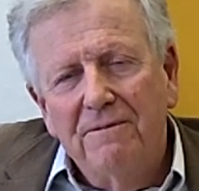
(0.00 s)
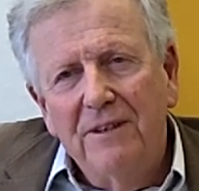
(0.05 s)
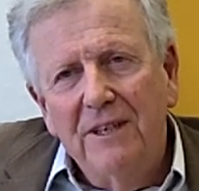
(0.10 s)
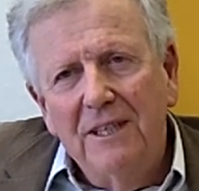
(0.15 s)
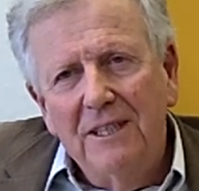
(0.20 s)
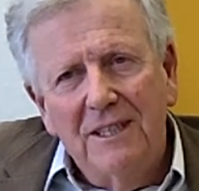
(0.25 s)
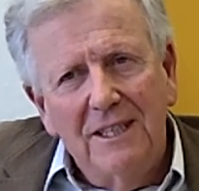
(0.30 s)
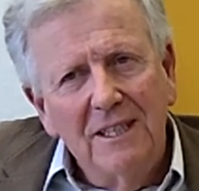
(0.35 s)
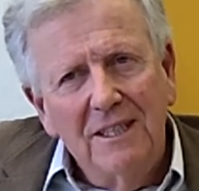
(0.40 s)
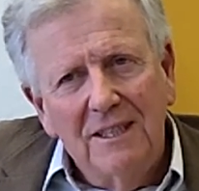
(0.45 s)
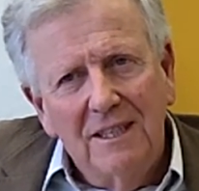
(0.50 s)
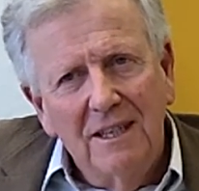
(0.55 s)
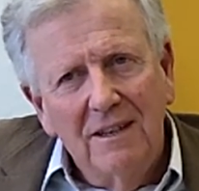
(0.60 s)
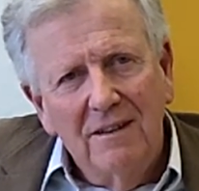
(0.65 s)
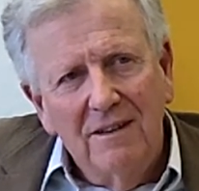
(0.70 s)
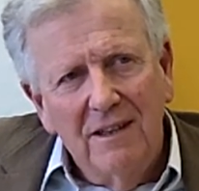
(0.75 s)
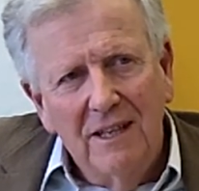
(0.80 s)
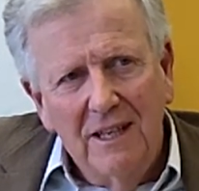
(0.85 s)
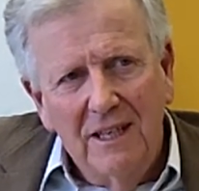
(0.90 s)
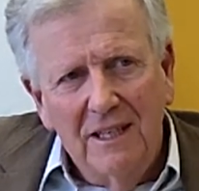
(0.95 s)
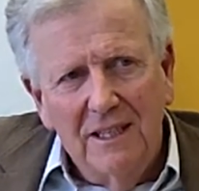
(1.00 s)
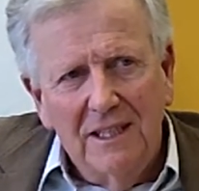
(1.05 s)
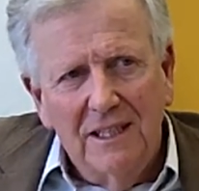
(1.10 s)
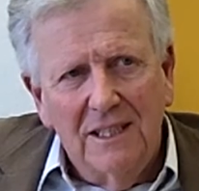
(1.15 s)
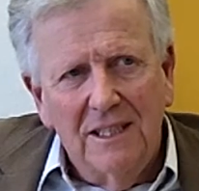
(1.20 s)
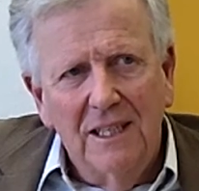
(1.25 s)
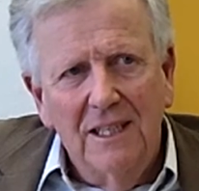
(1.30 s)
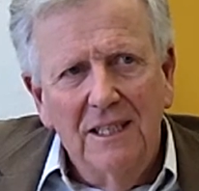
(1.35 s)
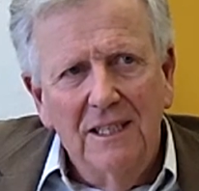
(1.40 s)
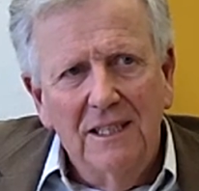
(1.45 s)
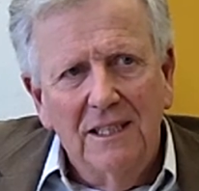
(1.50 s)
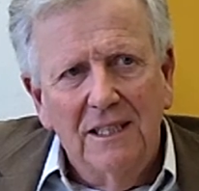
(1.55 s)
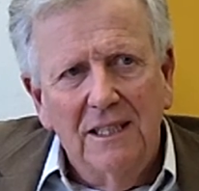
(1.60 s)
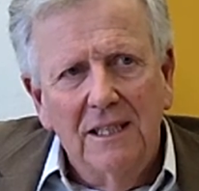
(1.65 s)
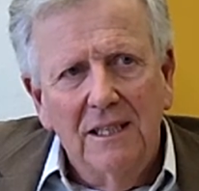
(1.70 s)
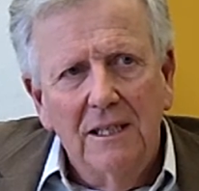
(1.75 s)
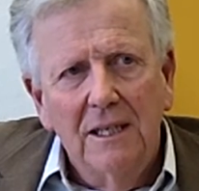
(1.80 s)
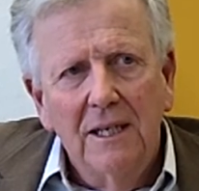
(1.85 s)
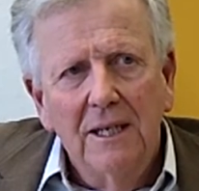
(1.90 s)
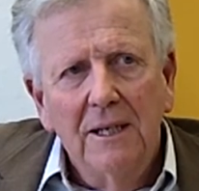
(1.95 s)
feeds into this, is
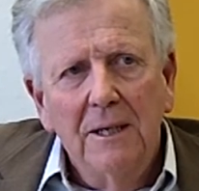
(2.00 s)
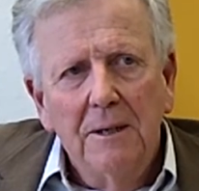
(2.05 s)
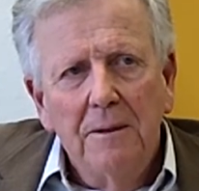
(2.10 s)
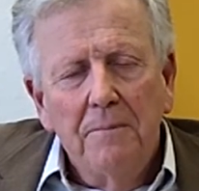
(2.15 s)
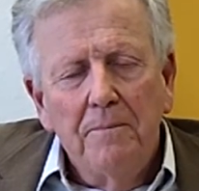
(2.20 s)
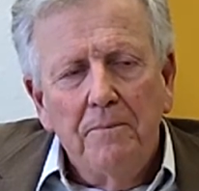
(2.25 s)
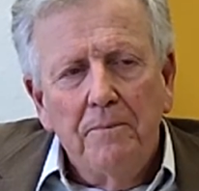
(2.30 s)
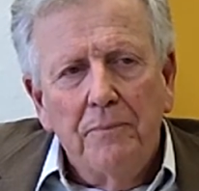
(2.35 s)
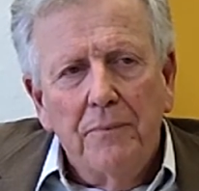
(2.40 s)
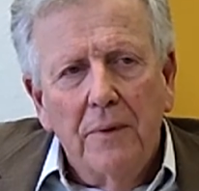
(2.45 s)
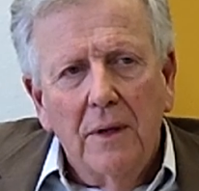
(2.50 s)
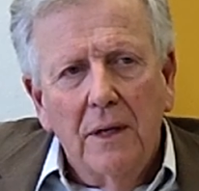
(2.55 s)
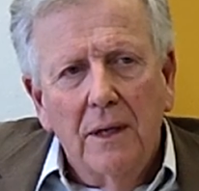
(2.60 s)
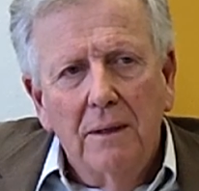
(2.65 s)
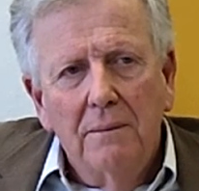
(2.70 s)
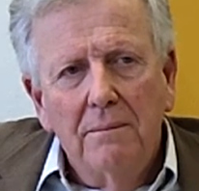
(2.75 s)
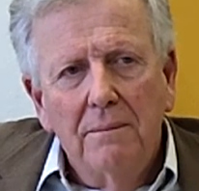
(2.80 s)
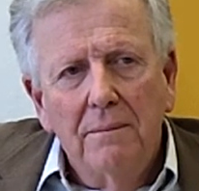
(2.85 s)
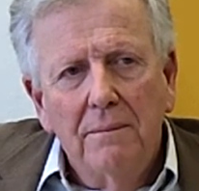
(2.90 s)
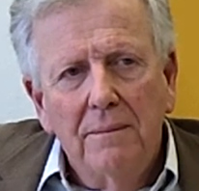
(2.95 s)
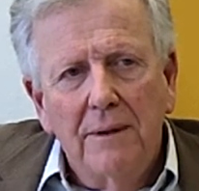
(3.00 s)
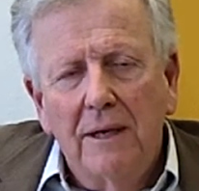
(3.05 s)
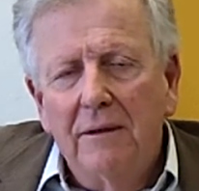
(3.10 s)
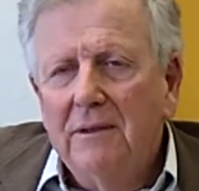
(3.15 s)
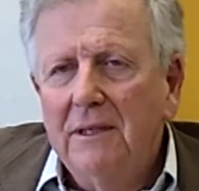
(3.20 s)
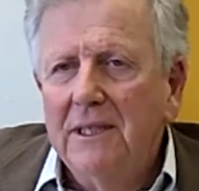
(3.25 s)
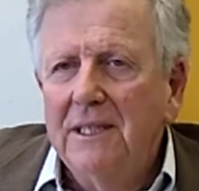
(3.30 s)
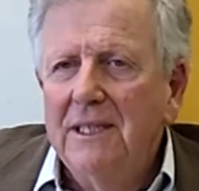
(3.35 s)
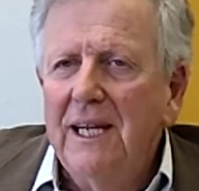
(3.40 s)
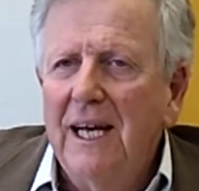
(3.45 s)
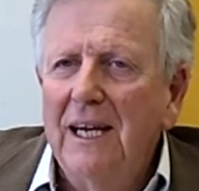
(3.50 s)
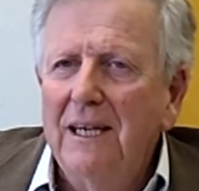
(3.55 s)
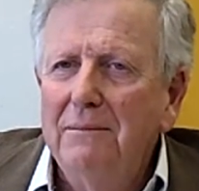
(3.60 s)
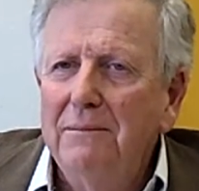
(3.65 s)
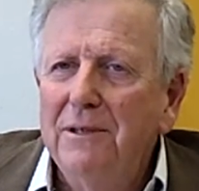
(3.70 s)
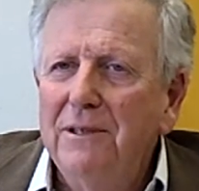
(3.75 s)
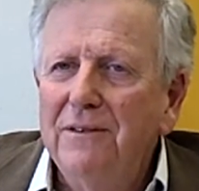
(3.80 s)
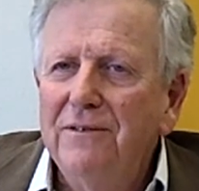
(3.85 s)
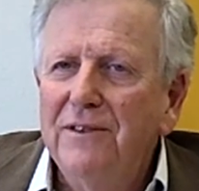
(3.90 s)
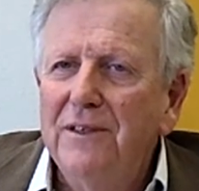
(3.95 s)
that there is an
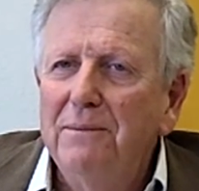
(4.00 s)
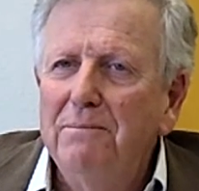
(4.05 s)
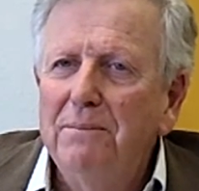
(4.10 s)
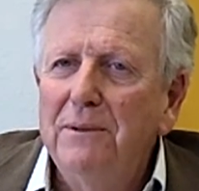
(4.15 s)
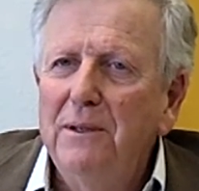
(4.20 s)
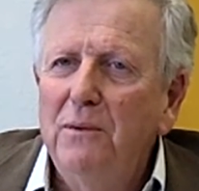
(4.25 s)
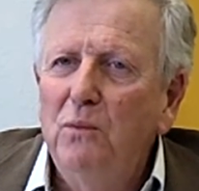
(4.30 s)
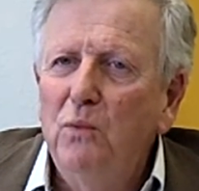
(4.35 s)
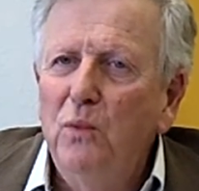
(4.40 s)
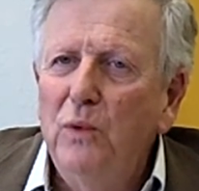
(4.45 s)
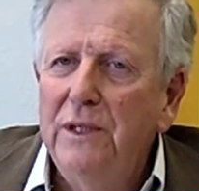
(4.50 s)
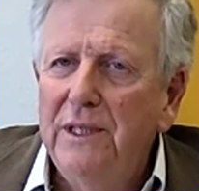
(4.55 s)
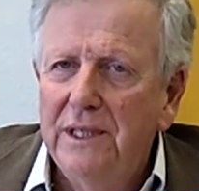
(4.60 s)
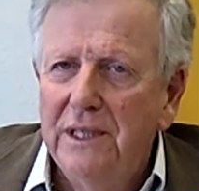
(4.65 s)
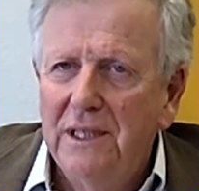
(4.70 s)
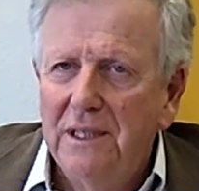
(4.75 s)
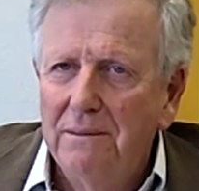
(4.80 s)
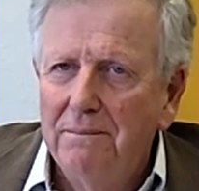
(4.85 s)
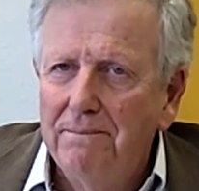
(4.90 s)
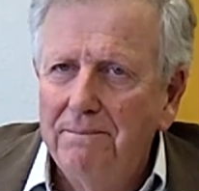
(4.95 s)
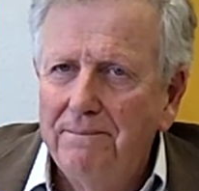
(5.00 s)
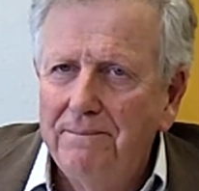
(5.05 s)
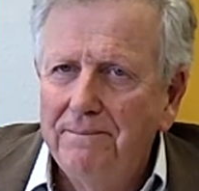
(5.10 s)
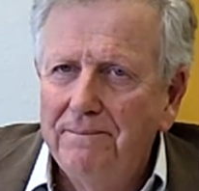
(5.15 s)
element of simply wisdom.